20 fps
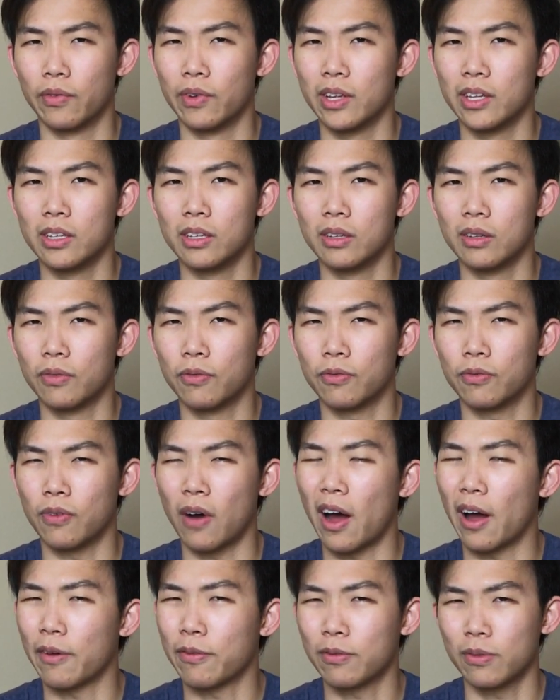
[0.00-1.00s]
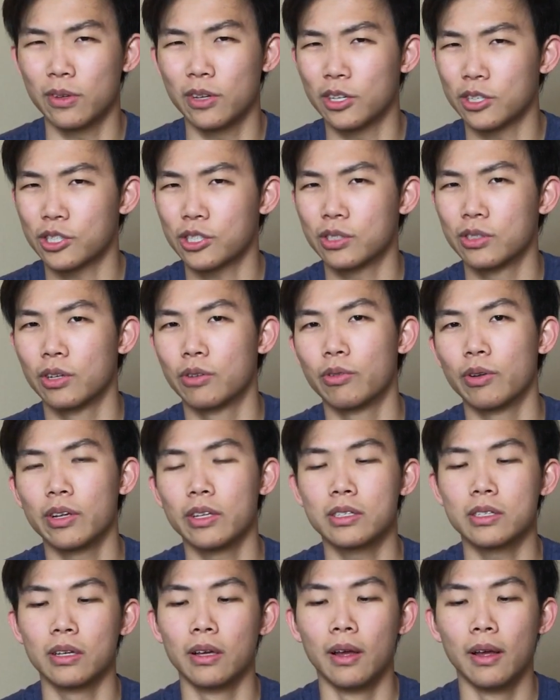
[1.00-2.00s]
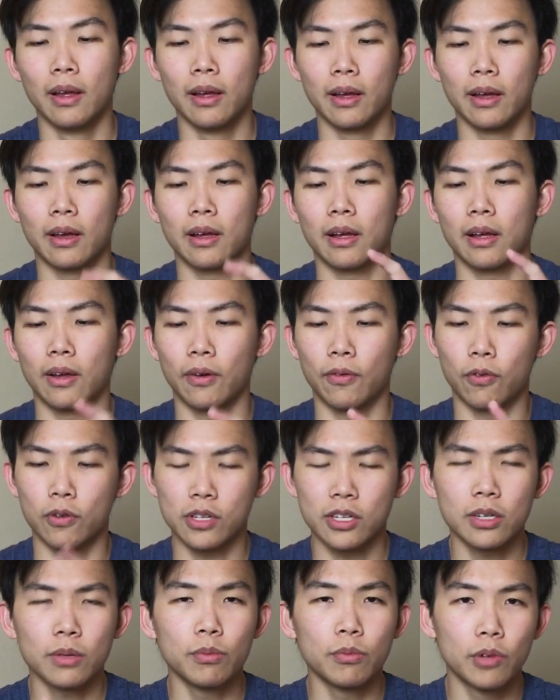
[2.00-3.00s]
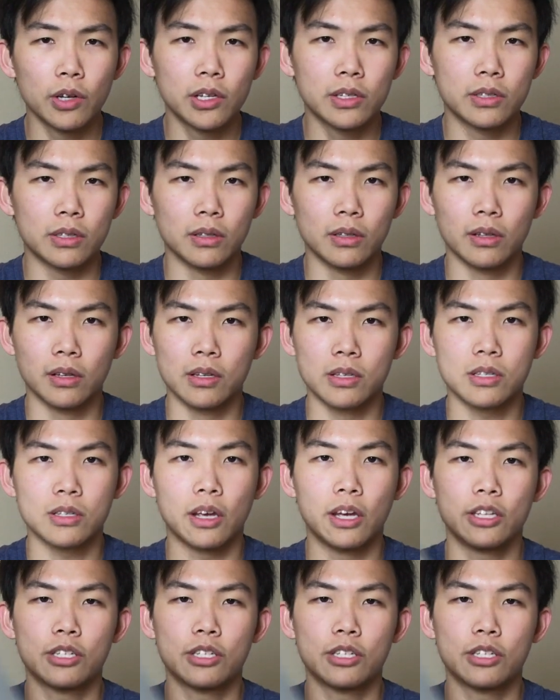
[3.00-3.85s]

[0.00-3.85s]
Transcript: 75-ish degrees, for some reason